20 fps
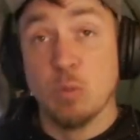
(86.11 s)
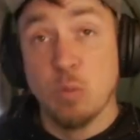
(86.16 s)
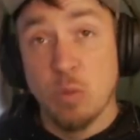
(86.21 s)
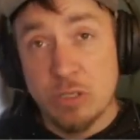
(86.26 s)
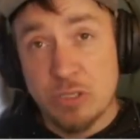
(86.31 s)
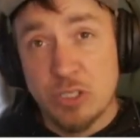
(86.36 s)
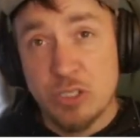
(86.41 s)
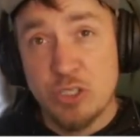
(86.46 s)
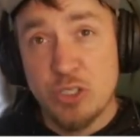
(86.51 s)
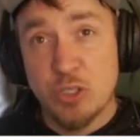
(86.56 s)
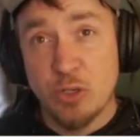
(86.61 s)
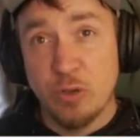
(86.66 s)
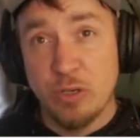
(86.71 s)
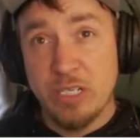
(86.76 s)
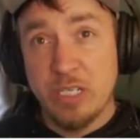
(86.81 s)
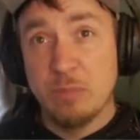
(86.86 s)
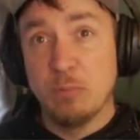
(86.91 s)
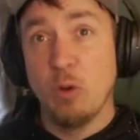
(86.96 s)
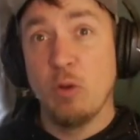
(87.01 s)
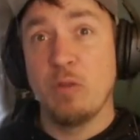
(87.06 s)
If you want to
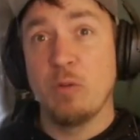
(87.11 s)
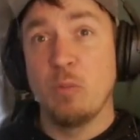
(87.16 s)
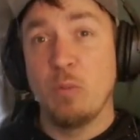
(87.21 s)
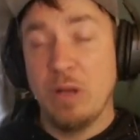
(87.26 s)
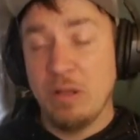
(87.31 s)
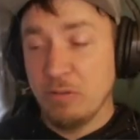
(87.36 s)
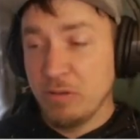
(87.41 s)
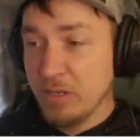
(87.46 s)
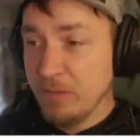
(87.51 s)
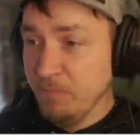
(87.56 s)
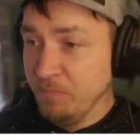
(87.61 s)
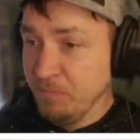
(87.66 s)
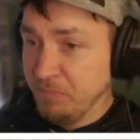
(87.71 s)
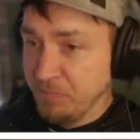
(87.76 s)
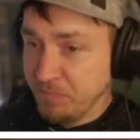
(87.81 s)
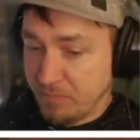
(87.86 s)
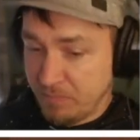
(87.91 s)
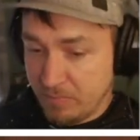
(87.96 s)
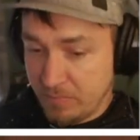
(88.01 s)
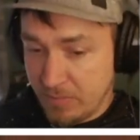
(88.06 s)
join, you're more than welcome.
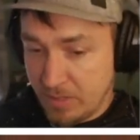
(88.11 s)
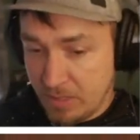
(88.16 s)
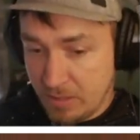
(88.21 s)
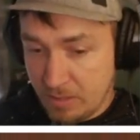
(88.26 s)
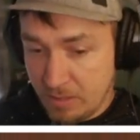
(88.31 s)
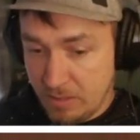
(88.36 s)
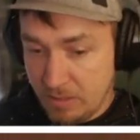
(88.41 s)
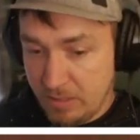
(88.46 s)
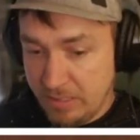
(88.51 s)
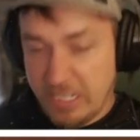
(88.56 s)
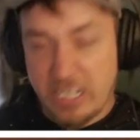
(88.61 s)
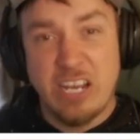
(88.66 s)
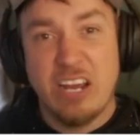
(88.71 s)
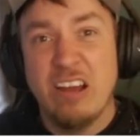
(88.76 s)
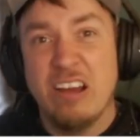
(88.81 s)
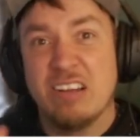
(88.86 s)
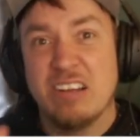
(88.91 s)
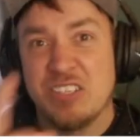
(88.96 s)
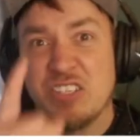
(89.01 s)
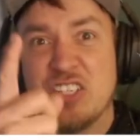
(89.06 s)
You
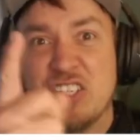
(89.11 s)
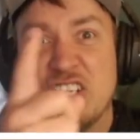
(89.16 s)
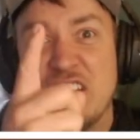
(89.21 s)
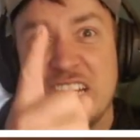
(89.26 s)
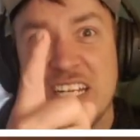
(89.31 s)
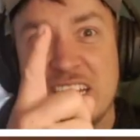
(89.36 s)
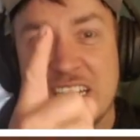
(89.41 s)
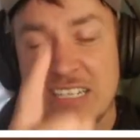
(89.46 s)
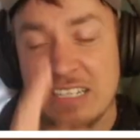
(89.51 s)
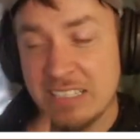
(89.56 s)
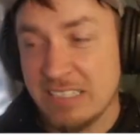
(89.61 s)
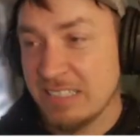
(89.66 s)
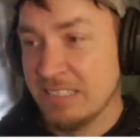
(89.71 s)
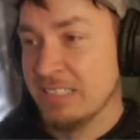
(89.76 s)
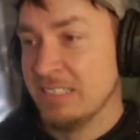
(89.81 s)
can't cheat.